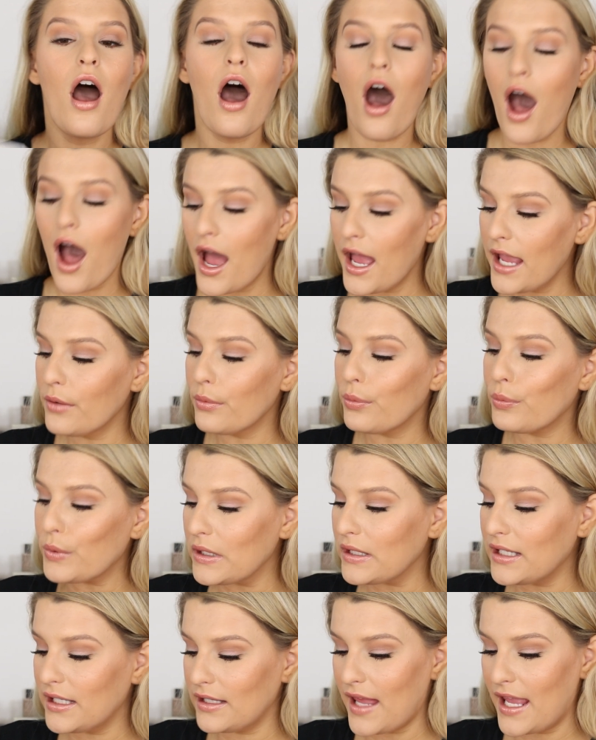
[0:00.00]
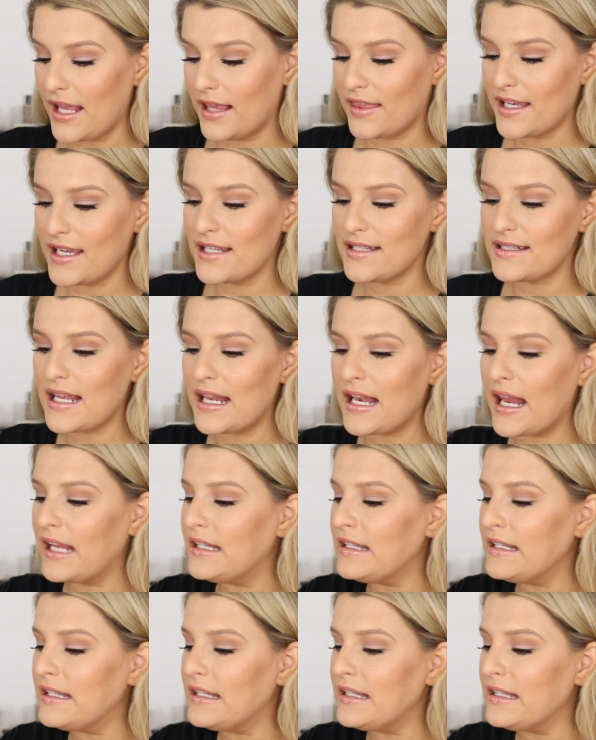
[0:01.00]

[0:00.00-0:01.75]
I really like this and I